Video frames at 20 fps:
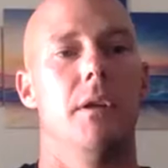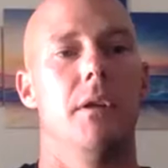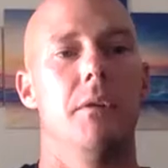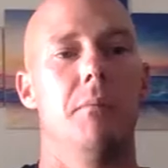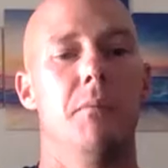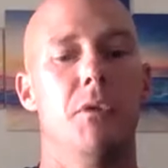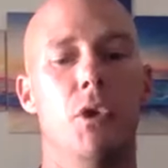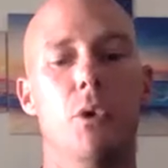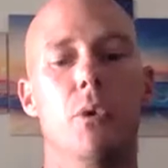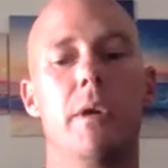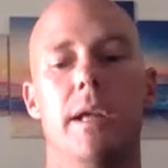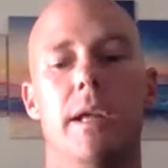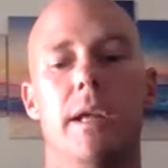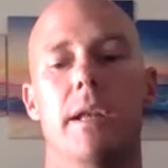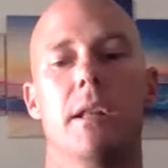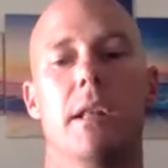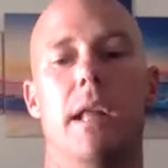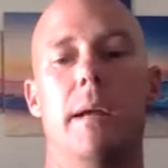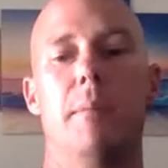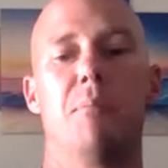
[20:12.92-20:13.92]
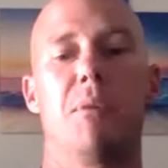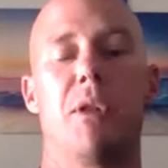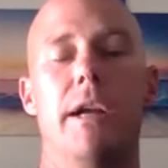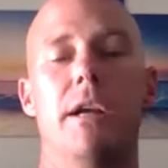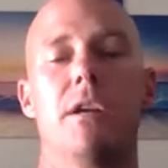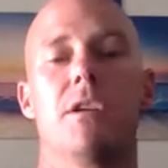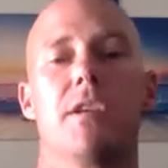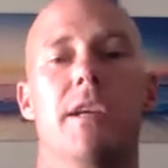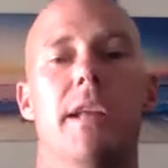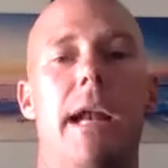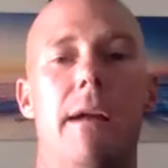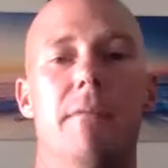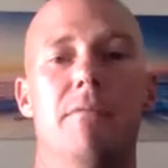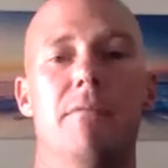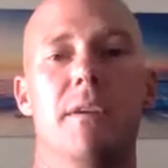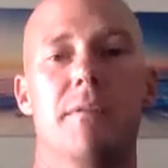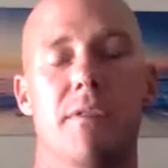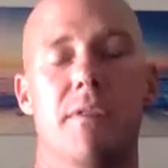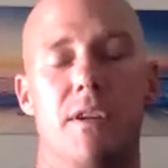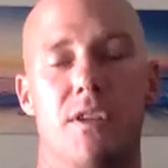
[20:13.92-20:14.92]
you can, like, players can have
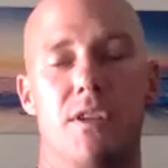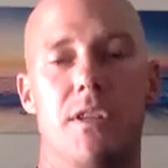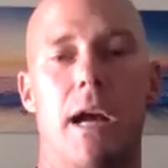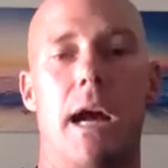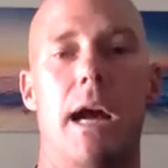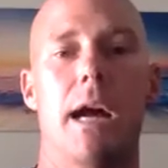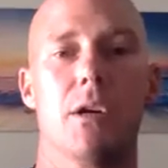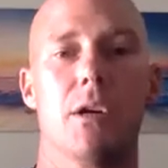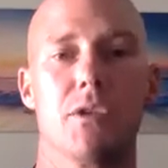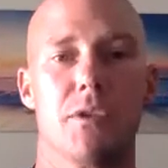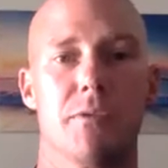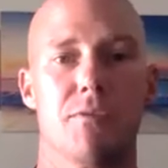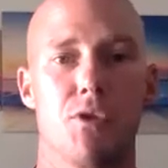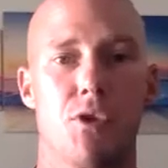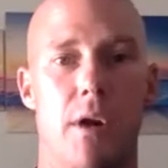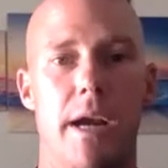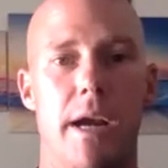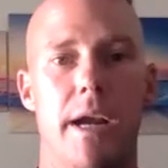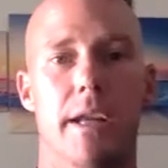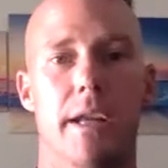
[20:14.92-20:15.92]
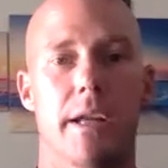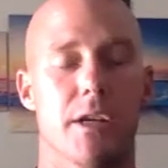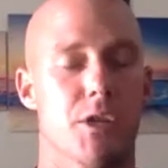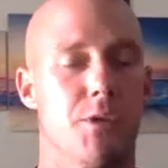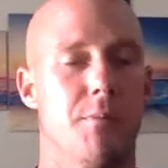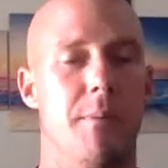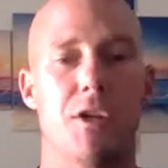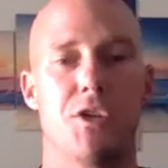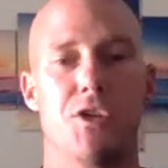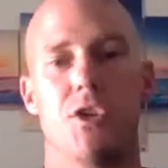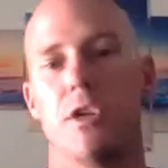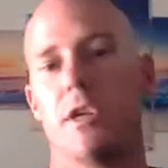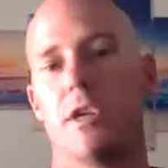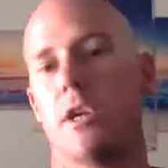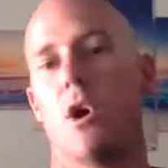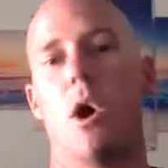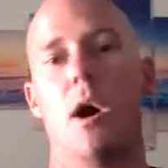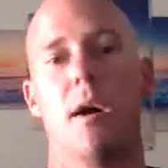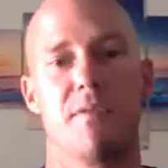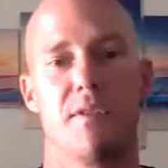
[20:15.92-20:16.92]
different styles of training, especially
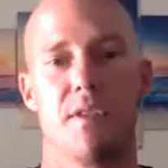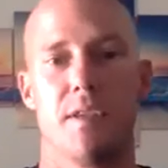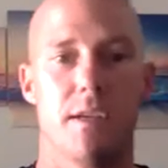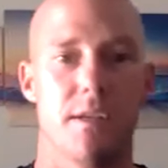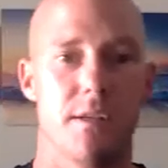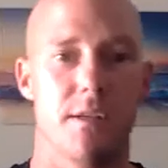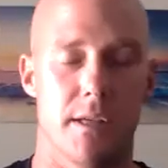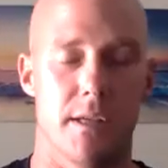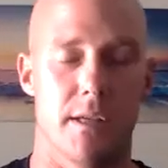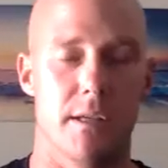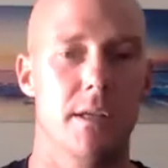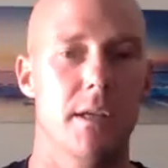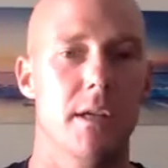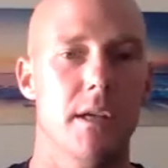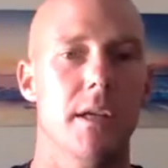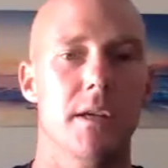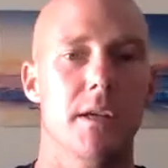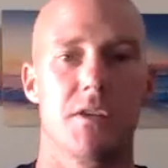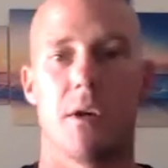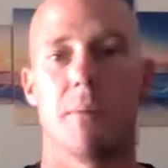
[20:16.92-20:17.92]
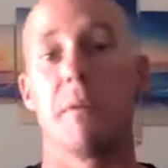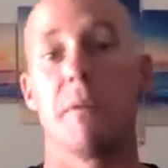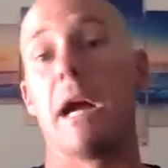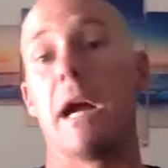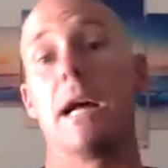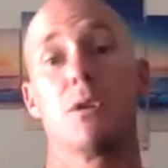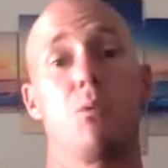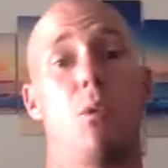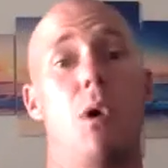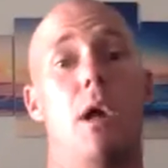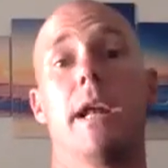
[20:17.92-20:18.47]
off season. Some guys want